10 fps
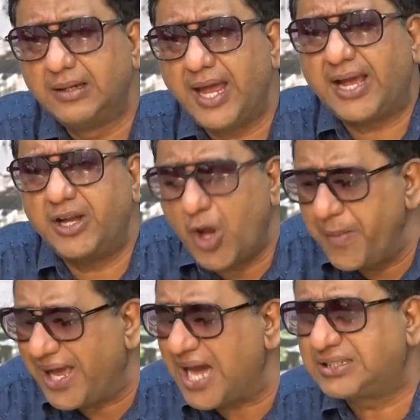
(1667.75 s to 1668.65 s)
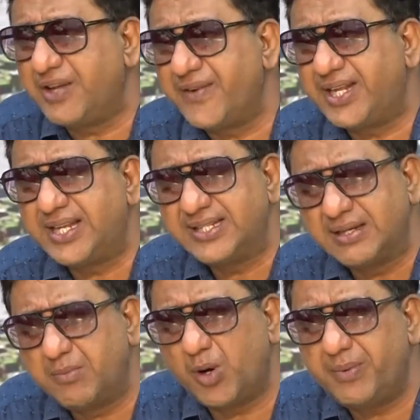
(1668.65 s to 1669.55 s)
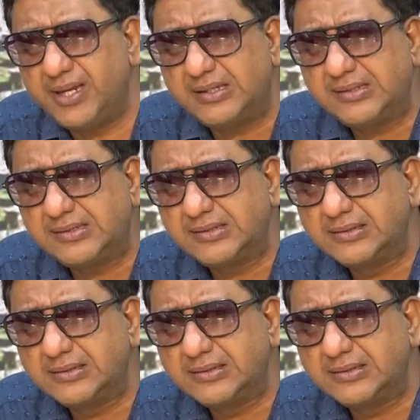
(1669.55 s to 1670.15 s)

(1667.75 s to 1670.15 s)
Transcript: economic activities in Berbice.